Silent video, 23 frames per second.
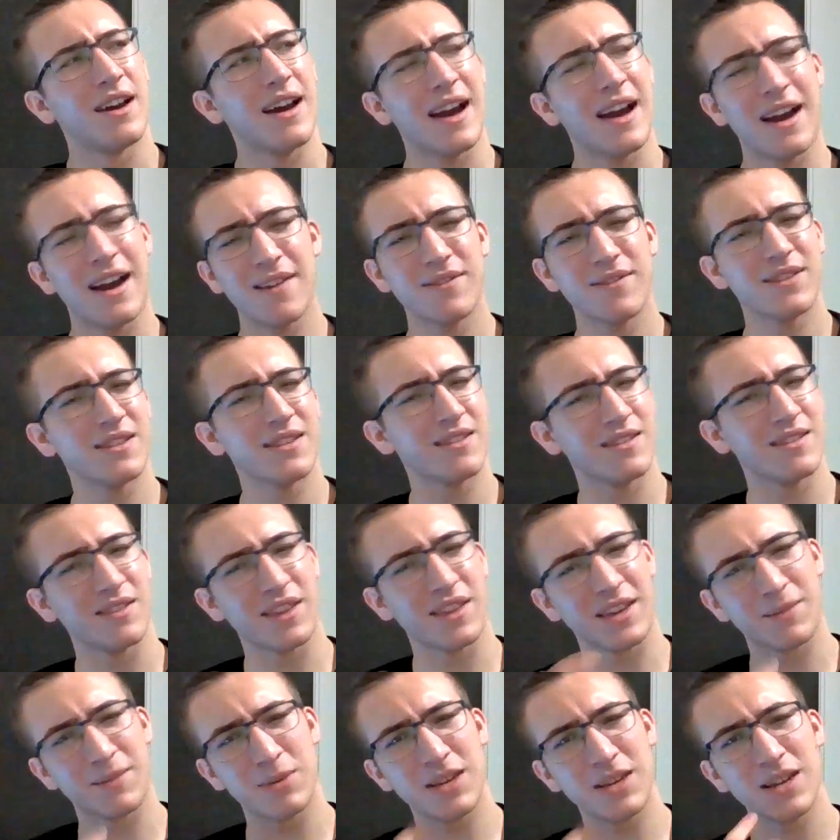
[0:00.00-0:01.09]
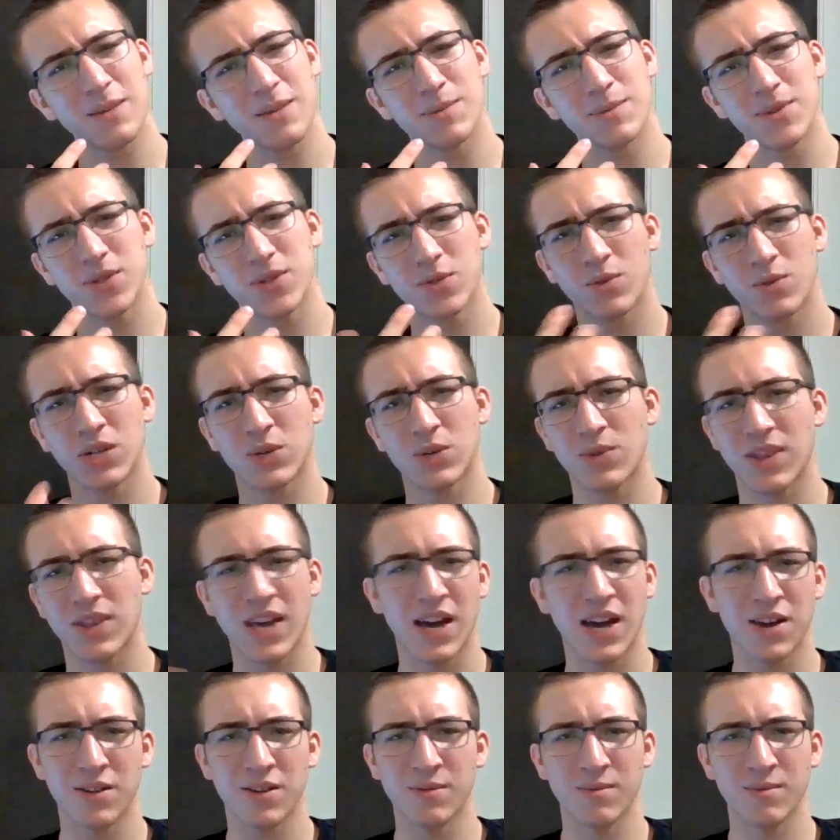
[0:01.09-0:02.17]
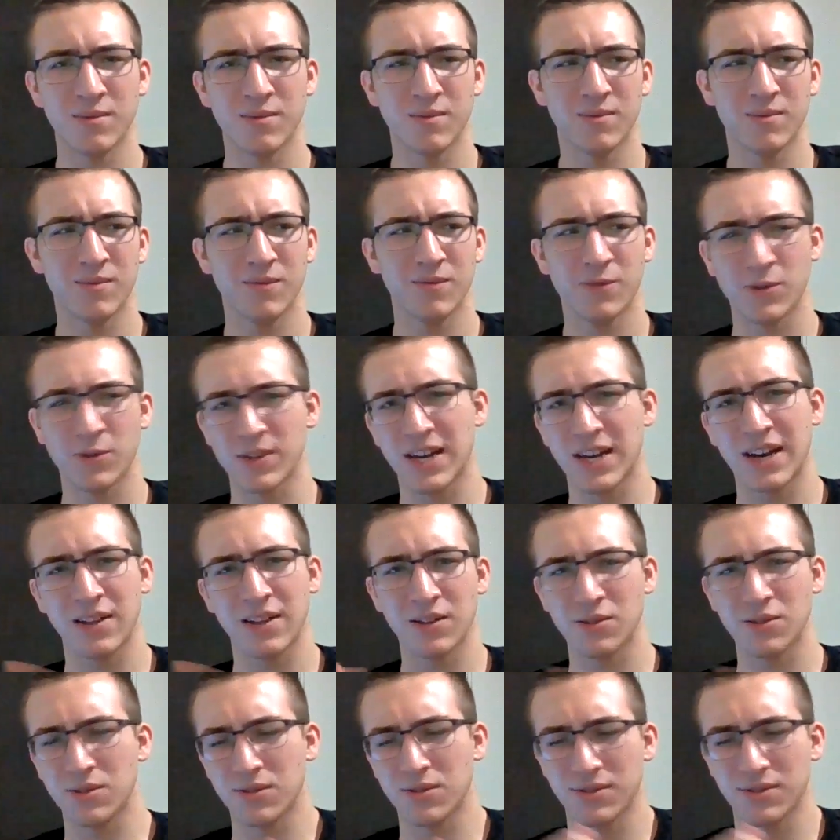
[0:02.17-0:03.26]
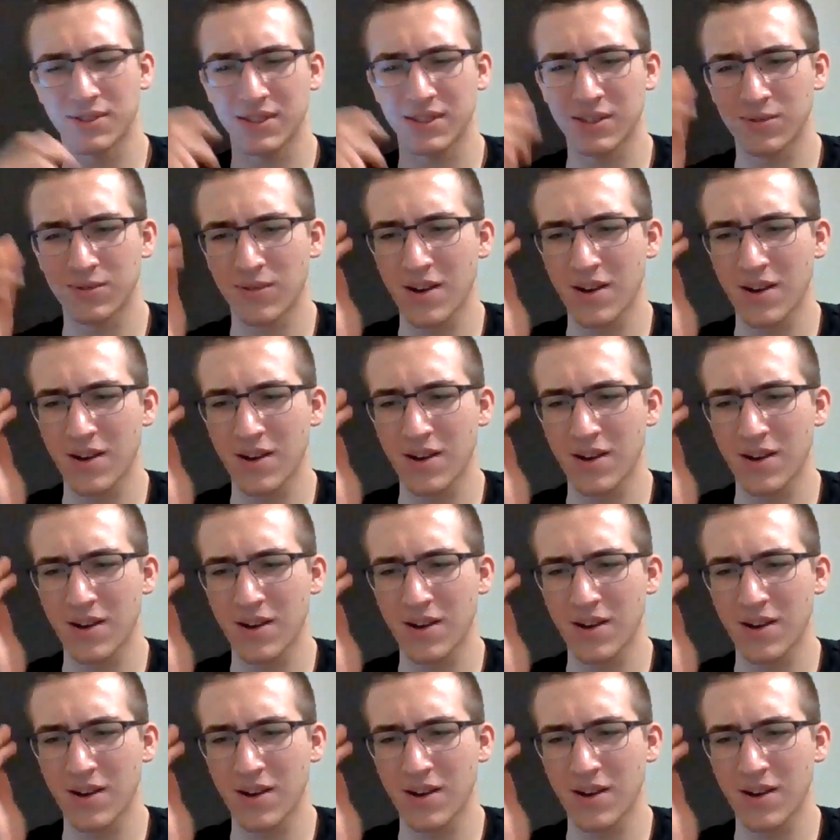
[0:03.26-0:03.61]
having like being able to work with Adam for that little scene